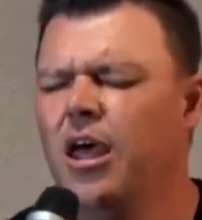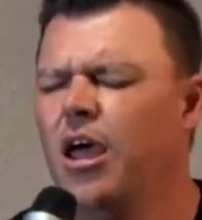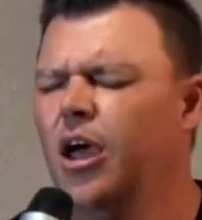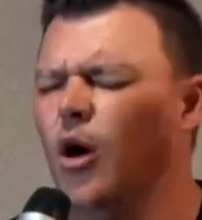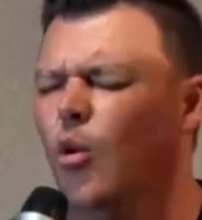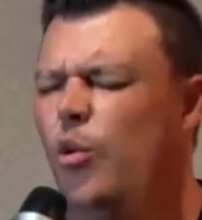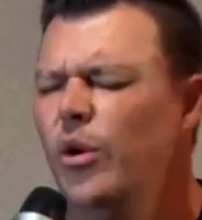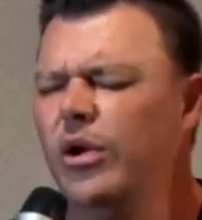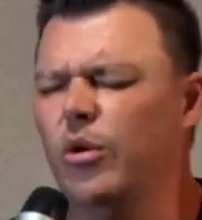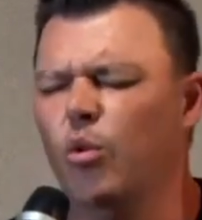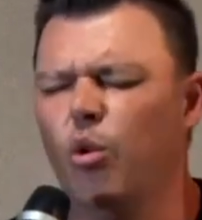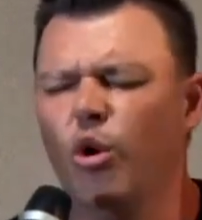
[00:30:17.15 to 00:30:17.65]

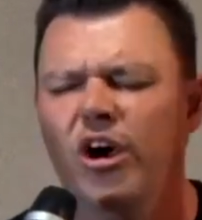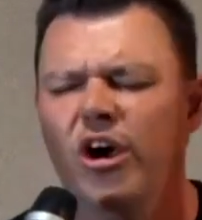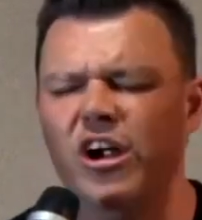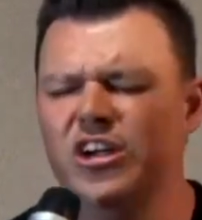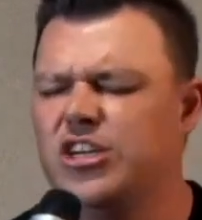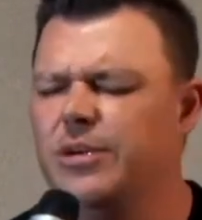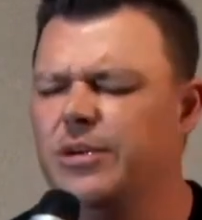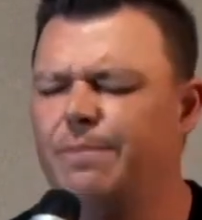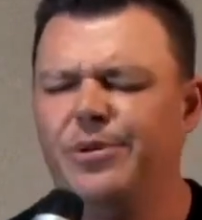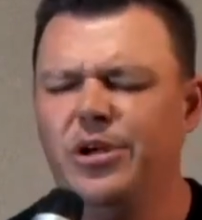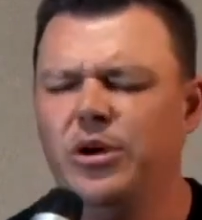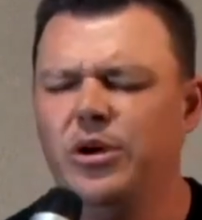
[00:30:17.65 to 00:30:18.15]
We
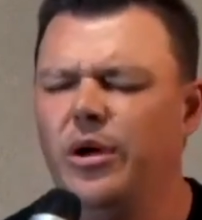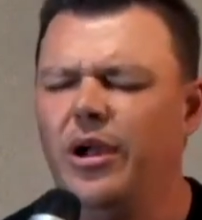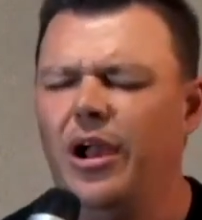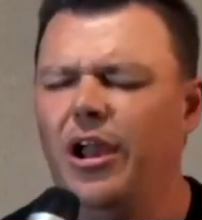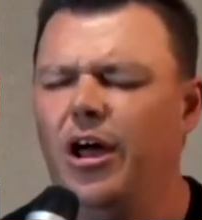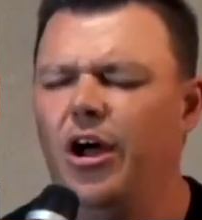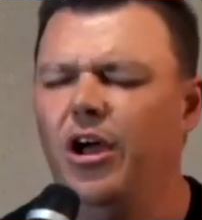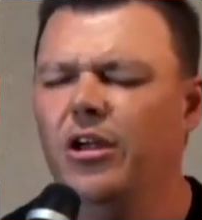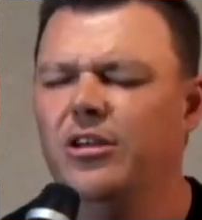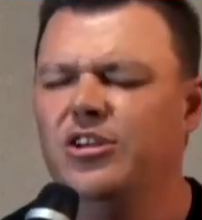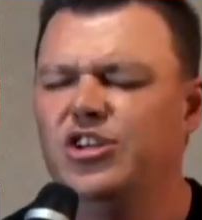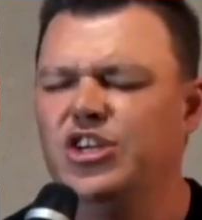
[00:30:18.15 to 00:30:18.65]
worship you
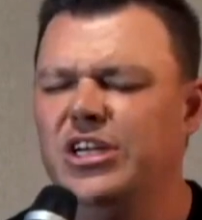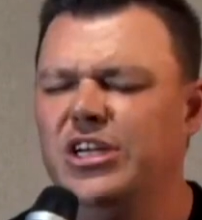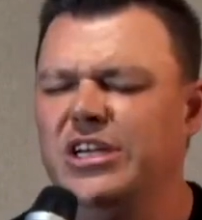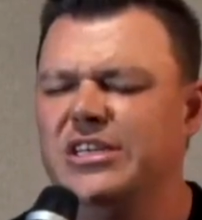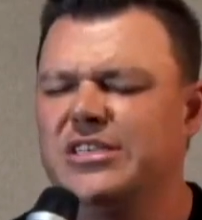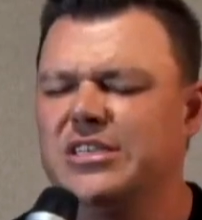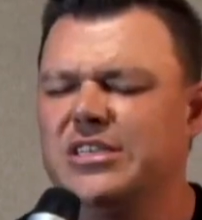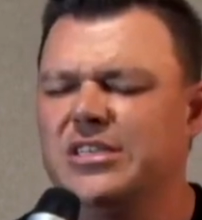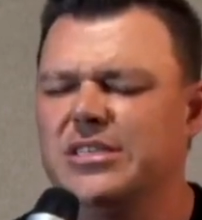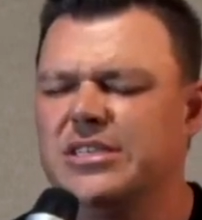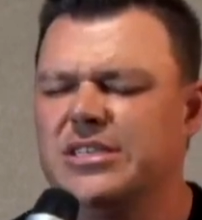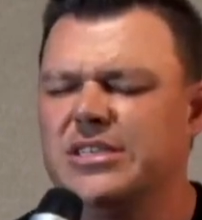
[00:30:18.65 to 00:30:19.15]
alone,
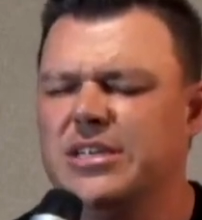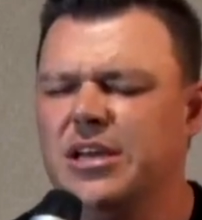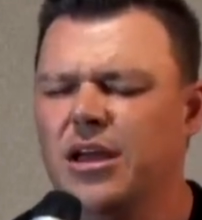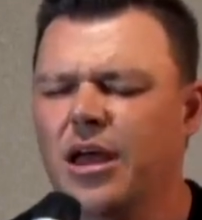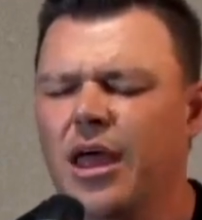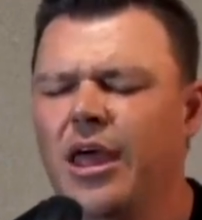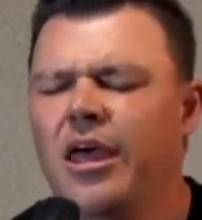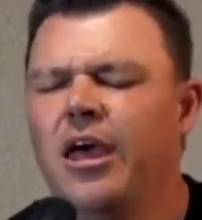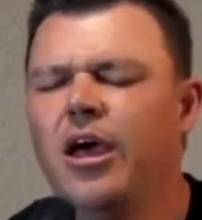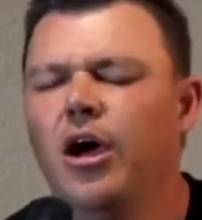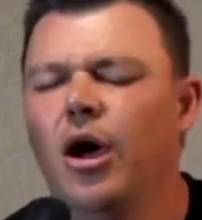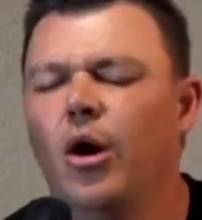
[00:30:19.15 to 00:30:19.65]
Jesus.
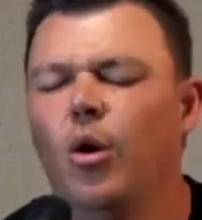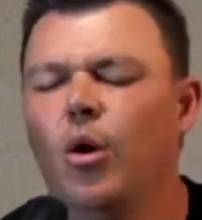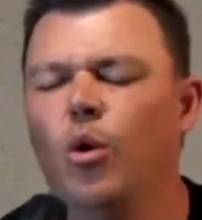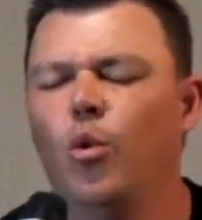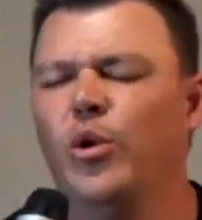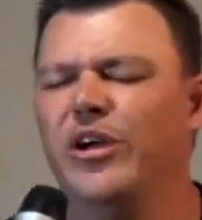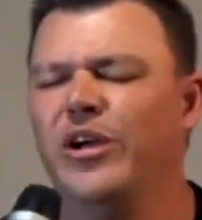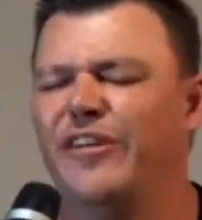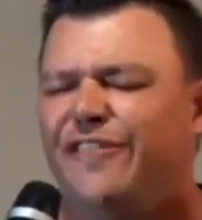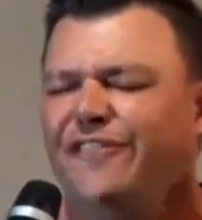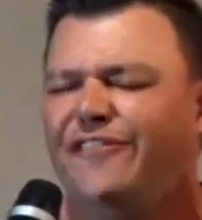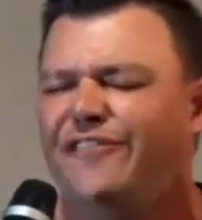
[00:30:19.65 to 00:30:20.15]

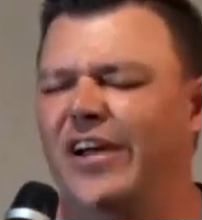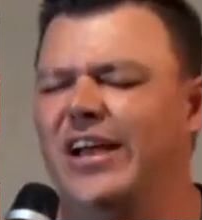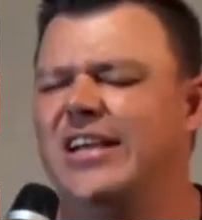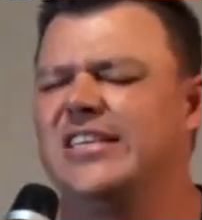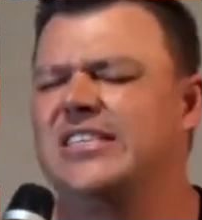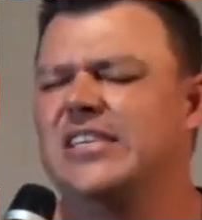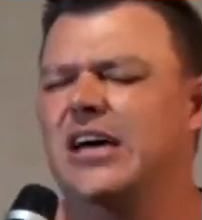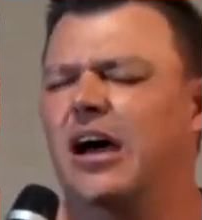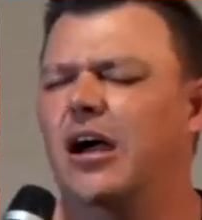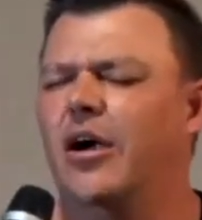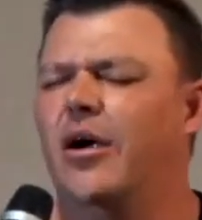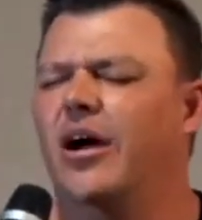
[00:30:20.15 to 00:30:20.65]
We fix
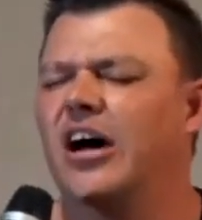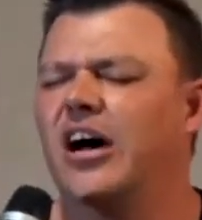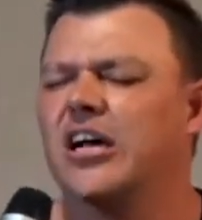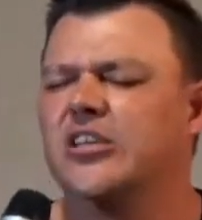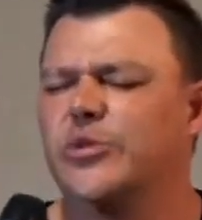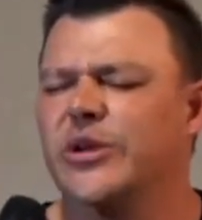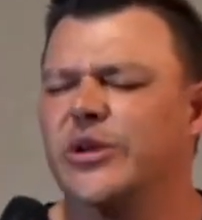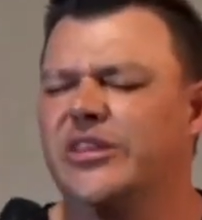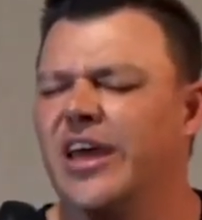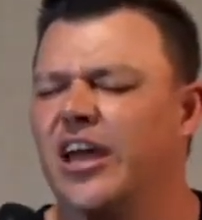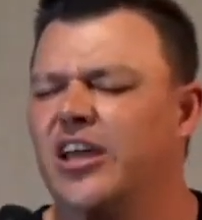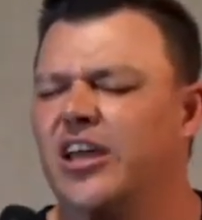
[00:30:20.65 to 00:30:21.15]
our eyes.
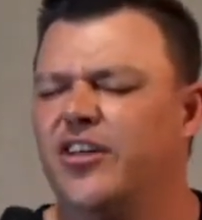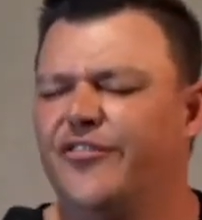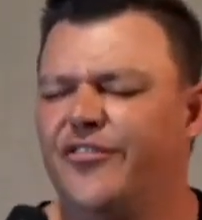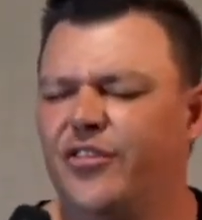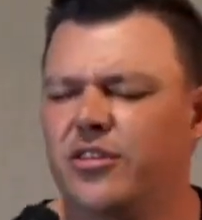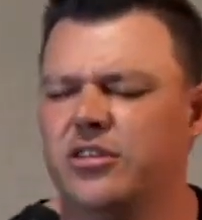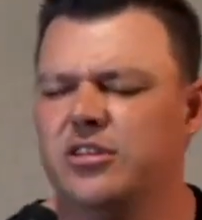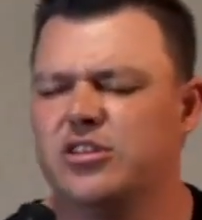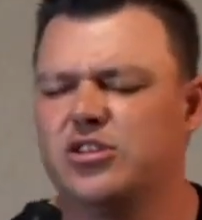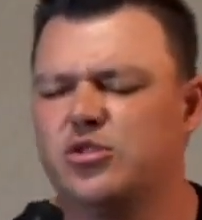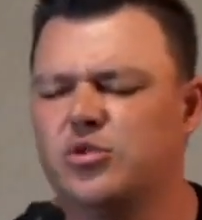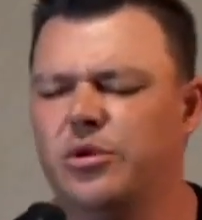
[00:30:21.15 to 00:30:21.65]
We thank you for
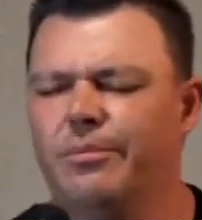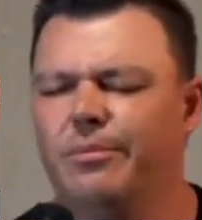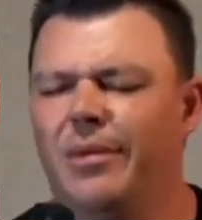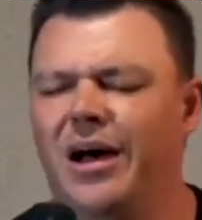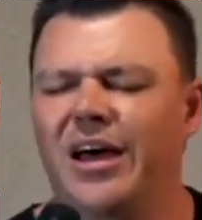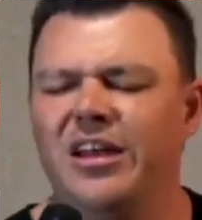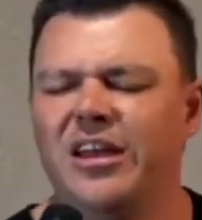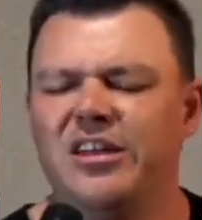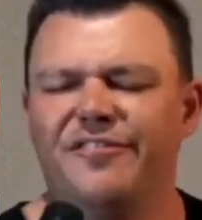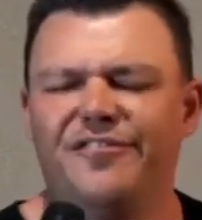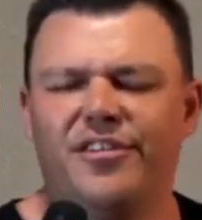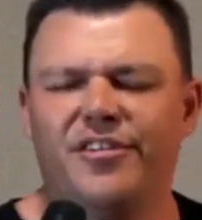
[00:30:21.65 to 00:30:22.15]
this
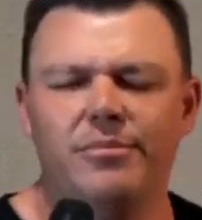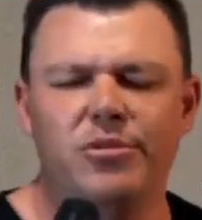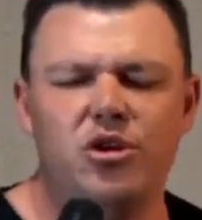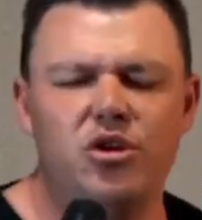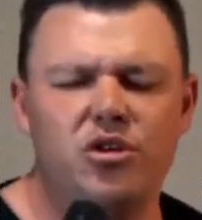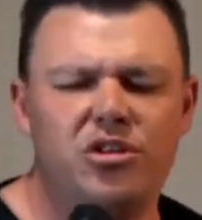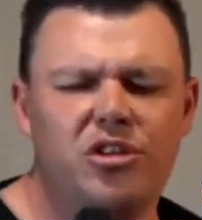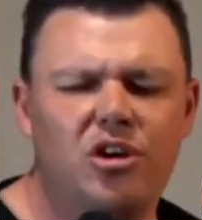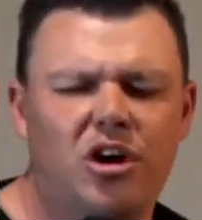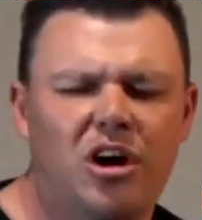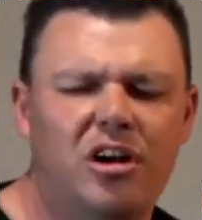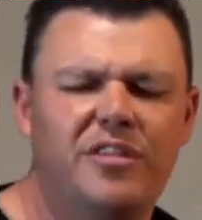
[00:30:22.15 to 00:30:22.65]
reminder from
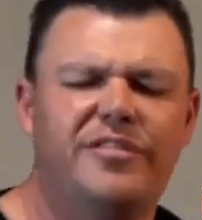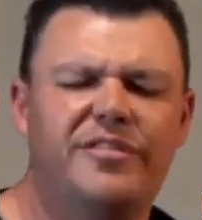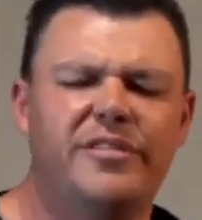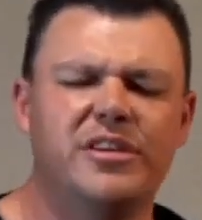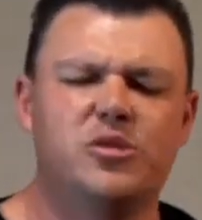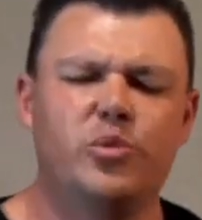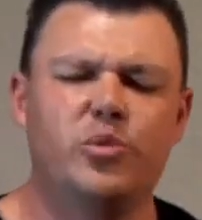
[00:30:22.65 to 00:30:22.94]
Youth Conference.